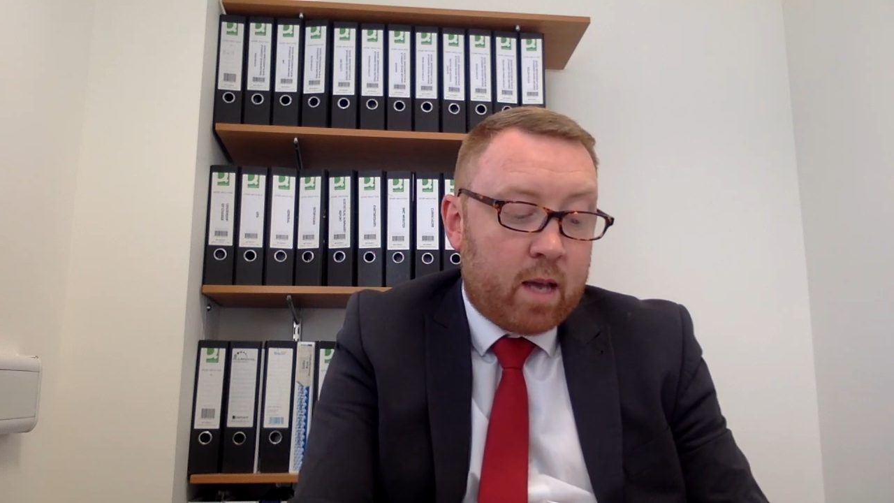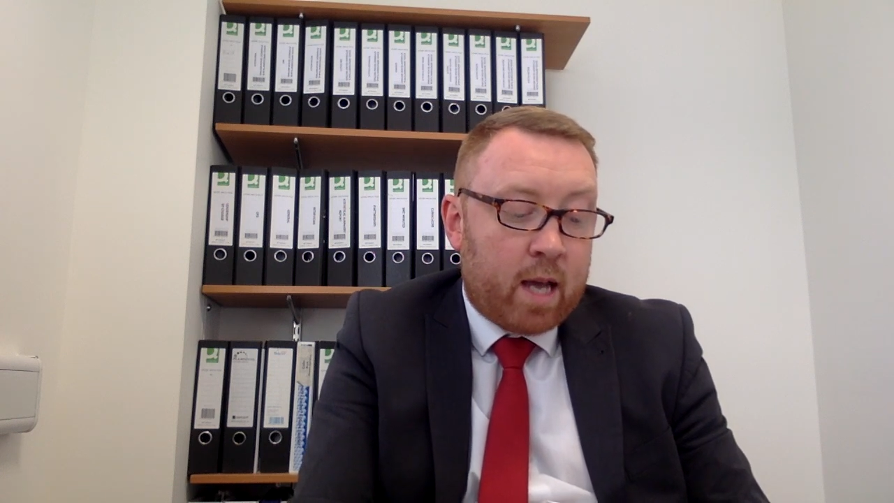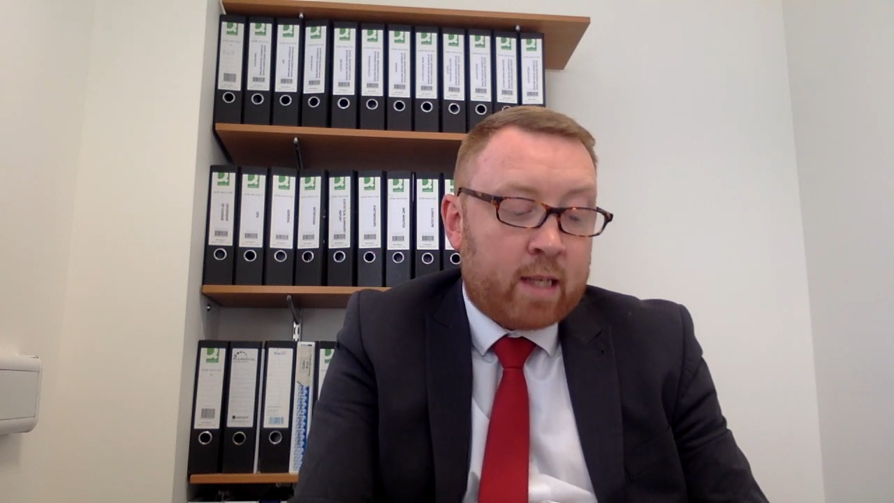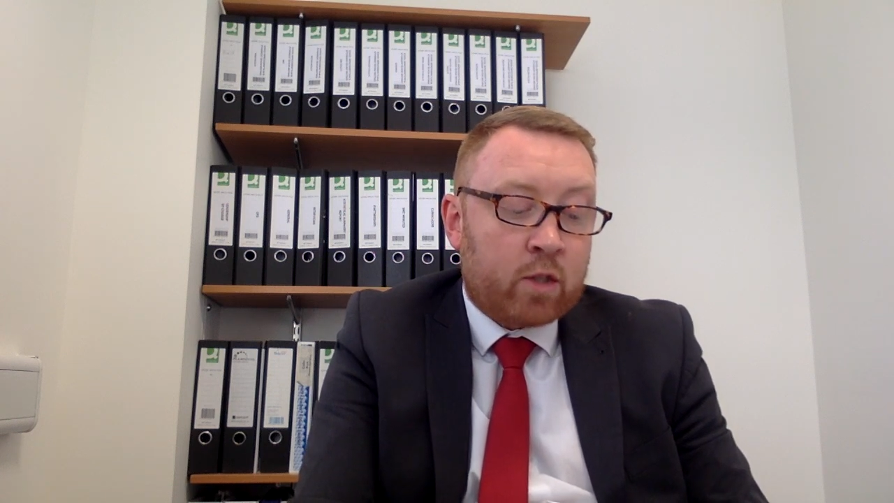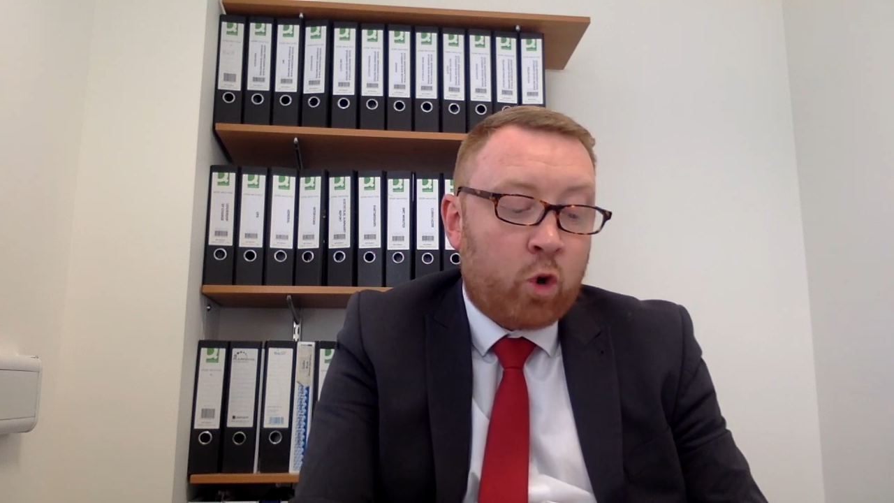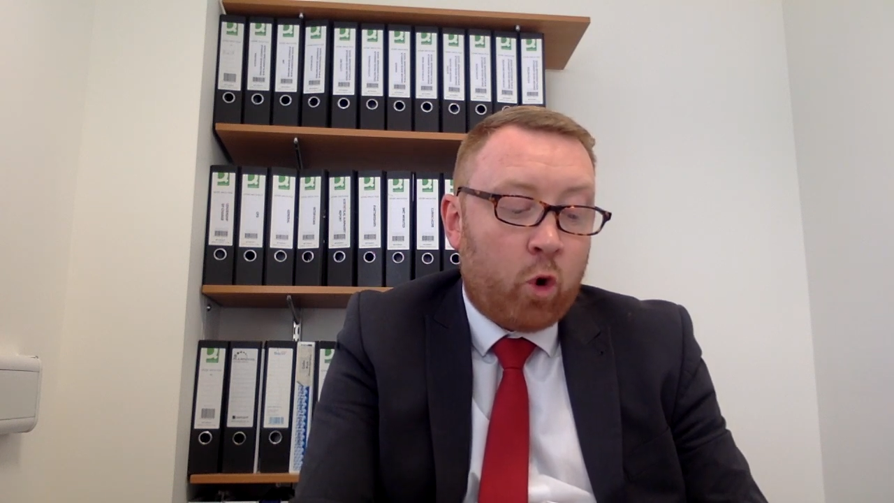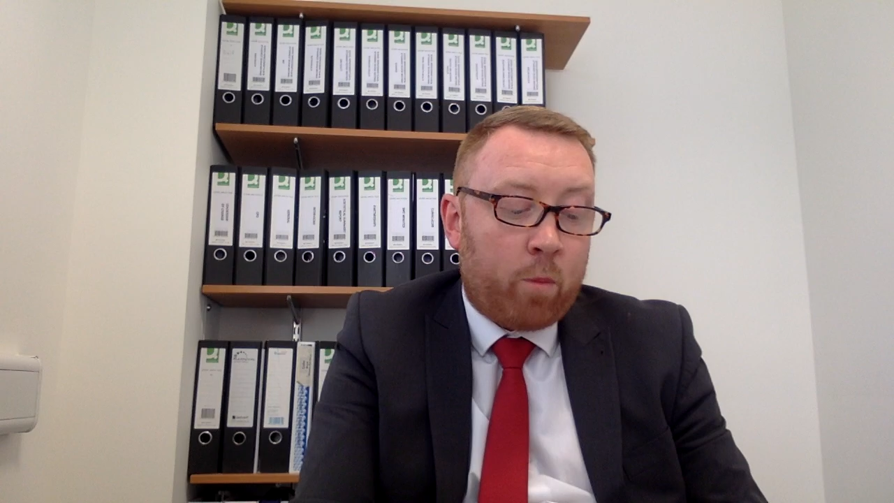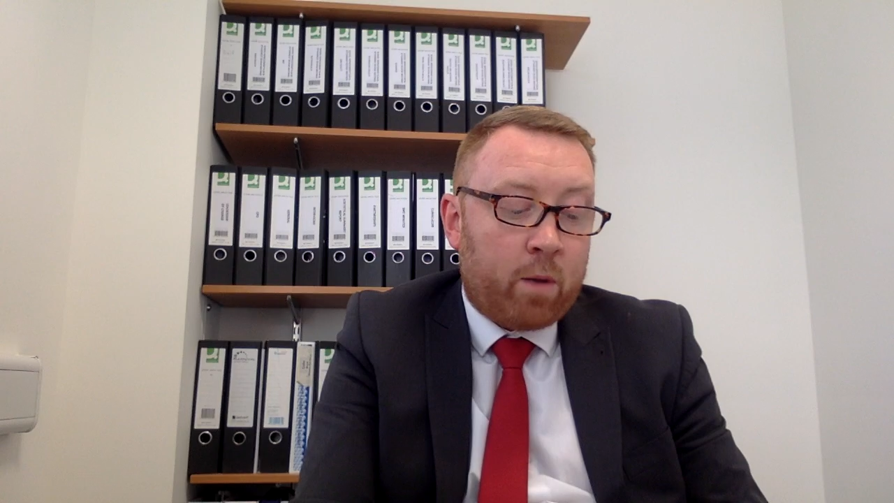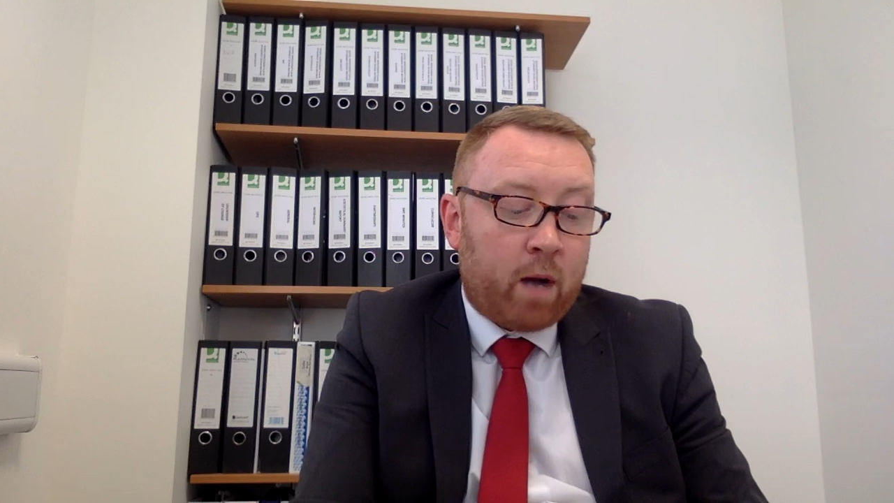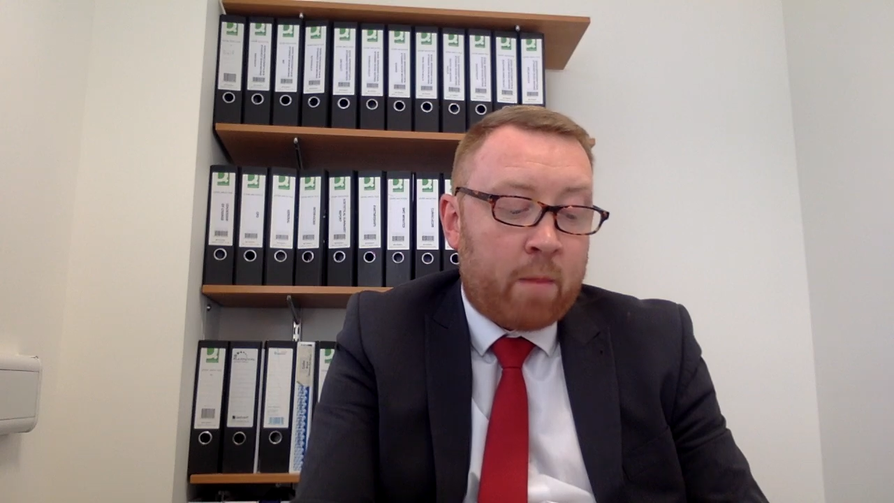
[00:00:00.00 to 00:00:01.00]
It is
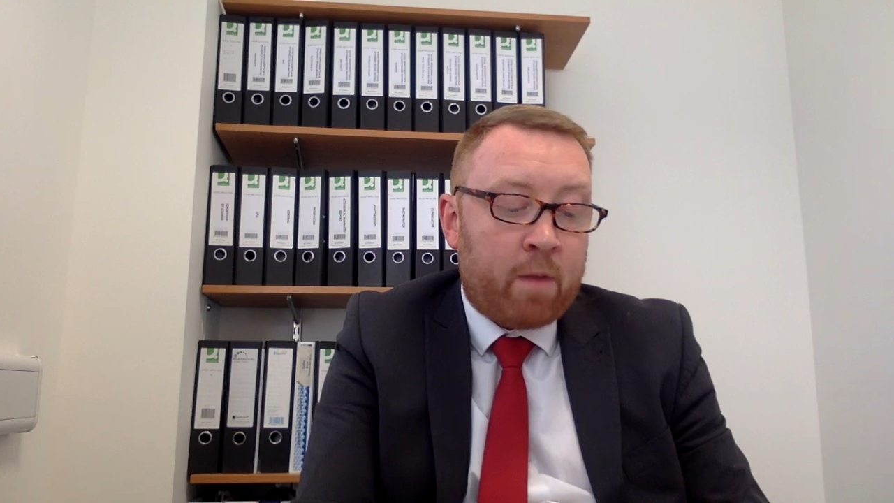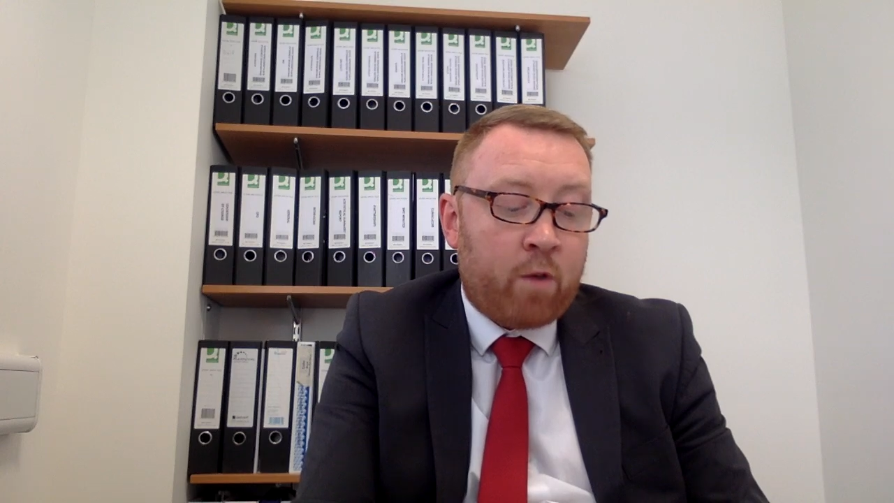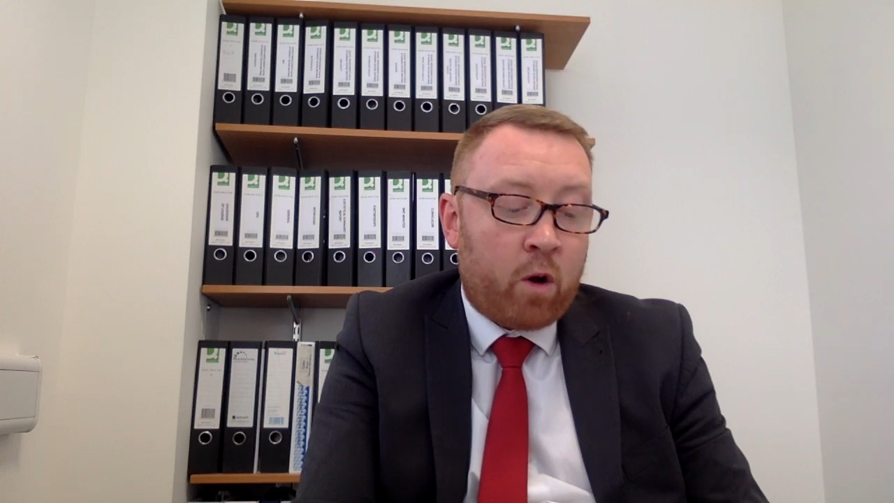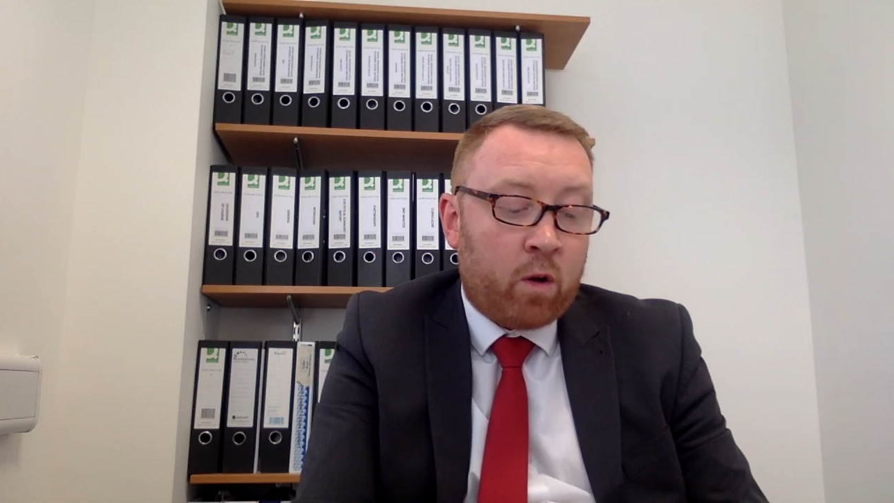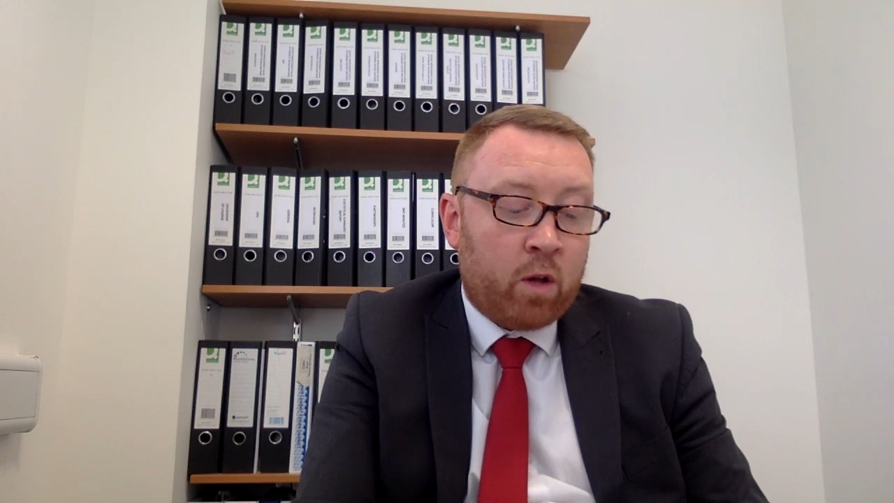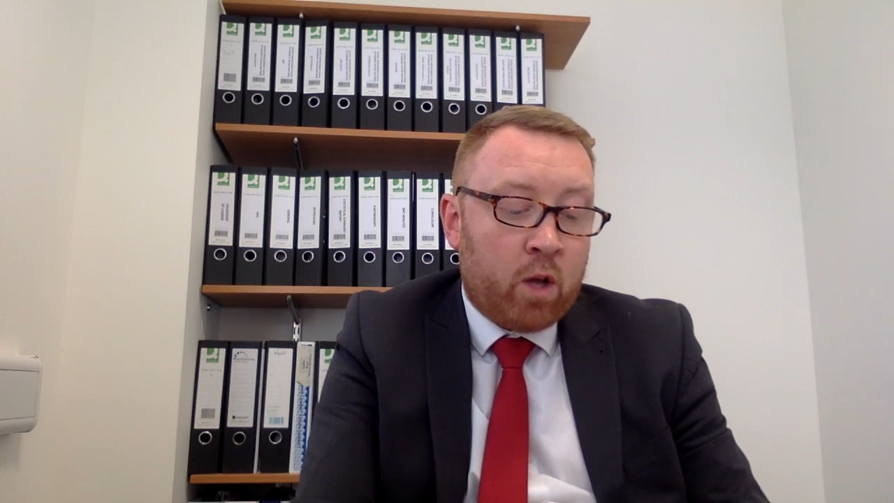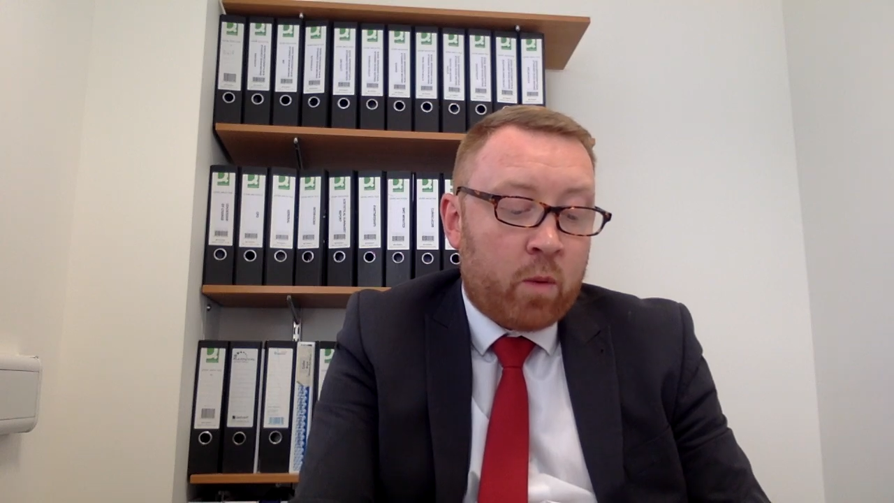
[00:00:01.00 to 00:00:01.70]
hope, above all,